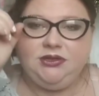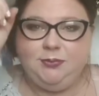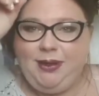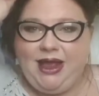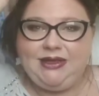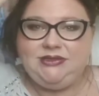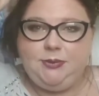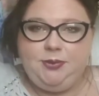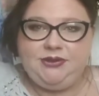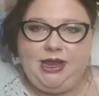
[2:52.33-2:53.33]
There's a
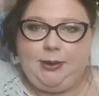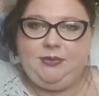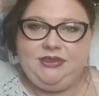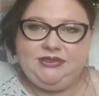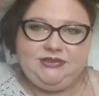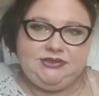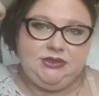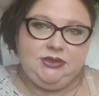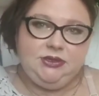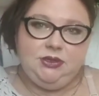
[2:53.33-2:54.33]
box up on top of
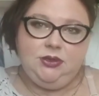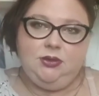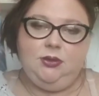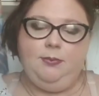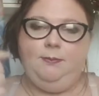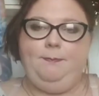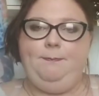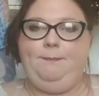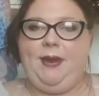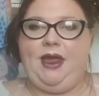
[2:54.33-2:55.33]
this
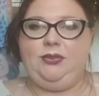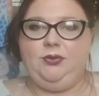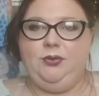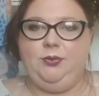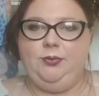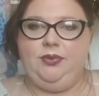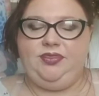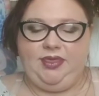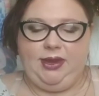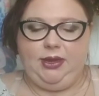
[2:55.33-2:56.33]

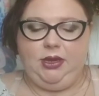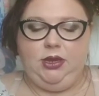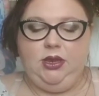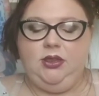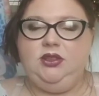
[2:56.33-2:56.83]
bathroom thing.